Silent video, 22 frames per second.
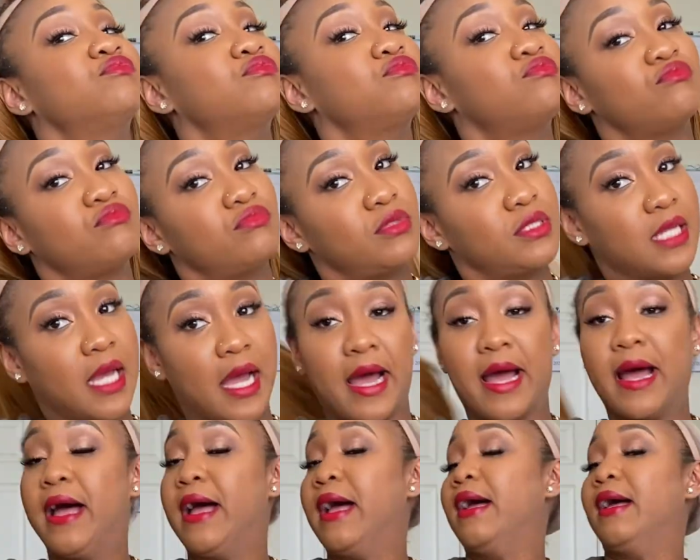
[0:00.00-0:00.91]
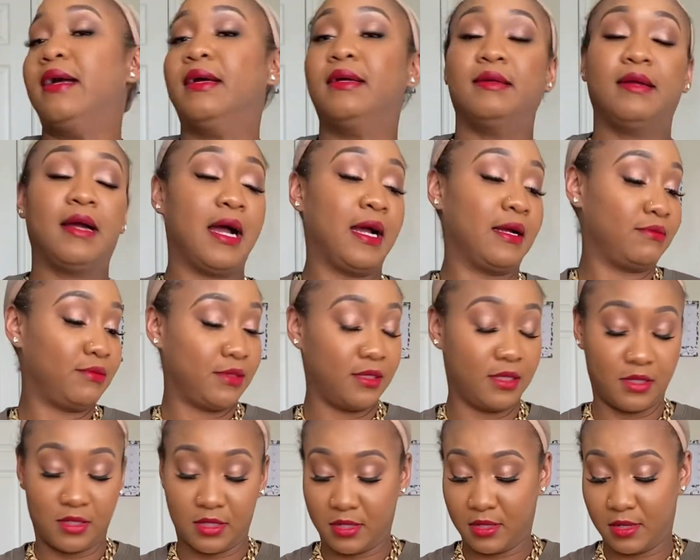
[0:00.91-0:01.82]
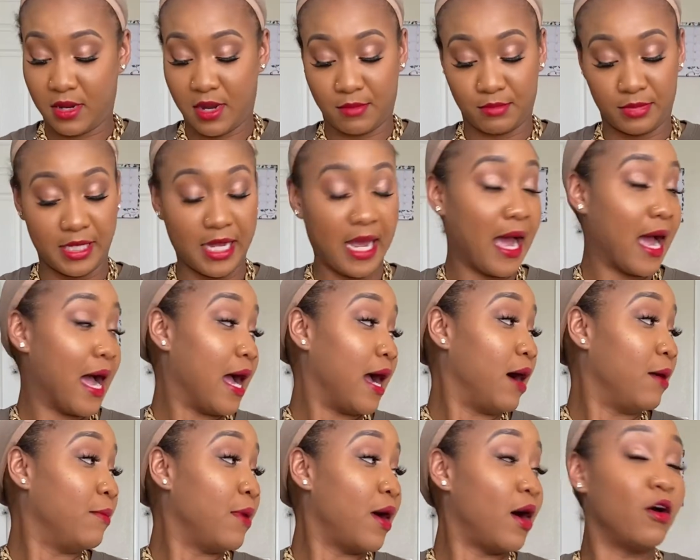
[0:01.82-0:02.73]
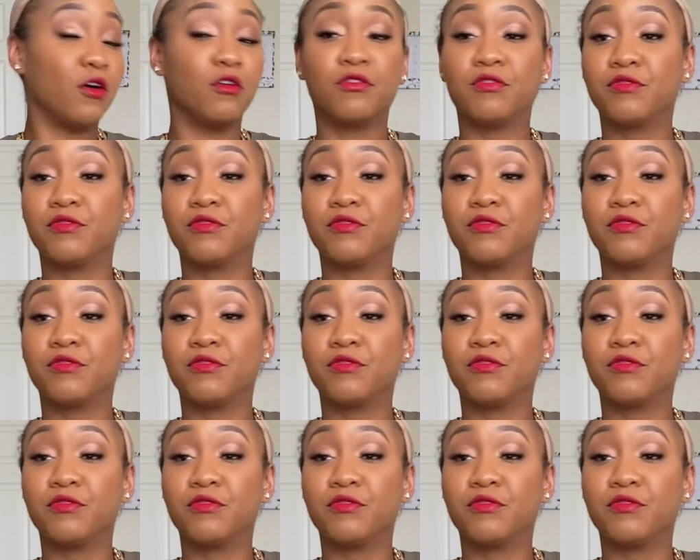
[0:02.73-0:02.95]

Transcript: I'm tired. I'm tired. I'm off.